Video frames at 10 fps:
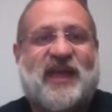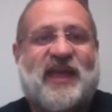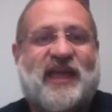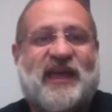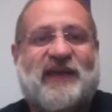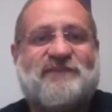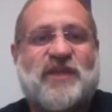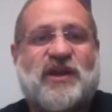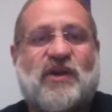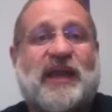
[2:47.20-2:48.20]
And
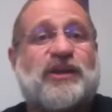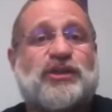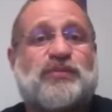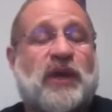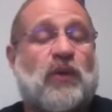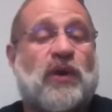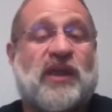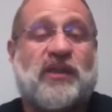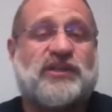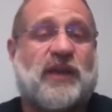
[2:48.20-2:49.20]
I can just pick one
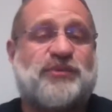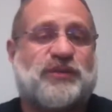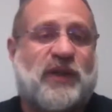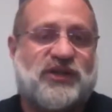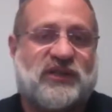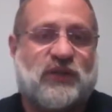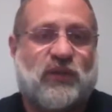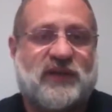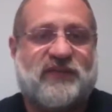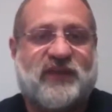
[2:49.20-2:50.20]
of those up, especially
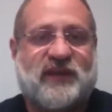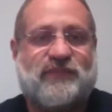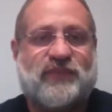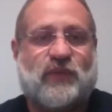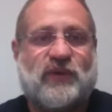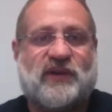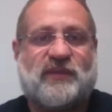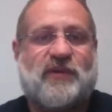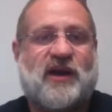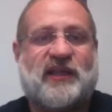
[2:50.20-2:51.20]
one of the
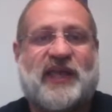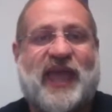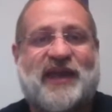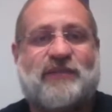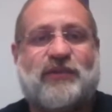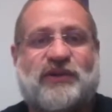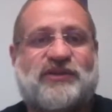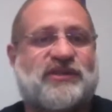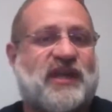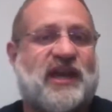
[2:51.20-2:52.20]
Pali Canon books,
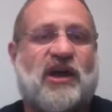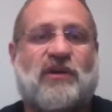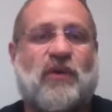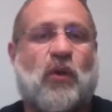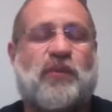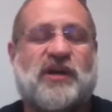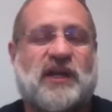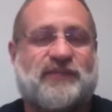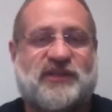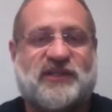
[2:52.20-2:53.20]
and just kind of open it
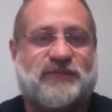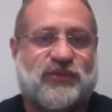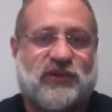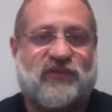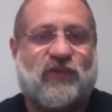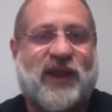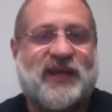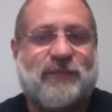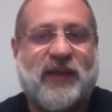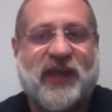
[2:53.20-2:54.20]
up to some sort of
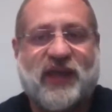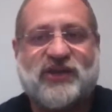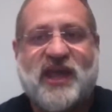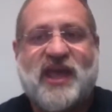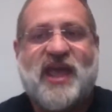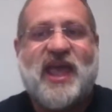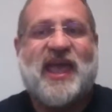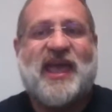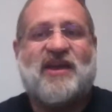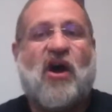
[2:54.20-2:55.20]
random page,
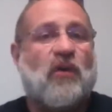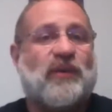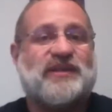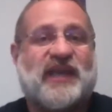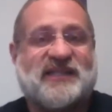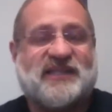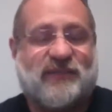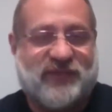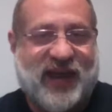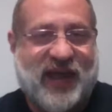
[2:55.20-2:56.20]
and always get
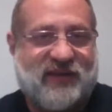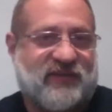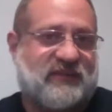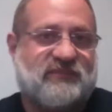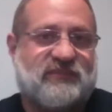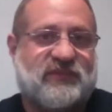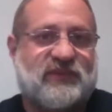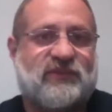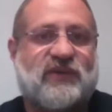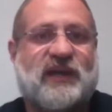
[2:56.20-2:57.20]
something out of it,
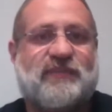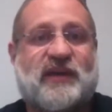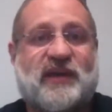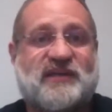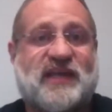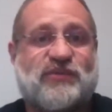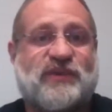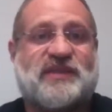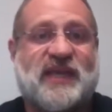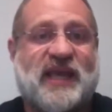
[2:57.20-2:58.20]
right? Because as
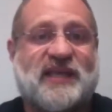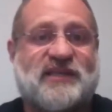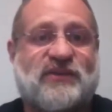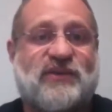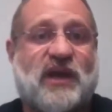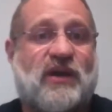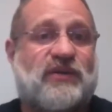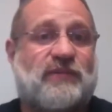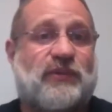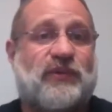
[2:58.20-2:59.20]

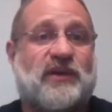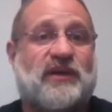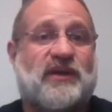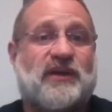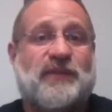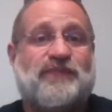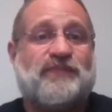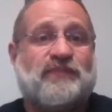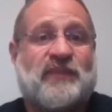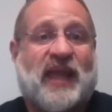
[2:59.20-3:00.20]
the Buddha
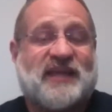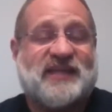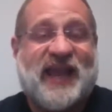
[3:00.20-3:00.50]
has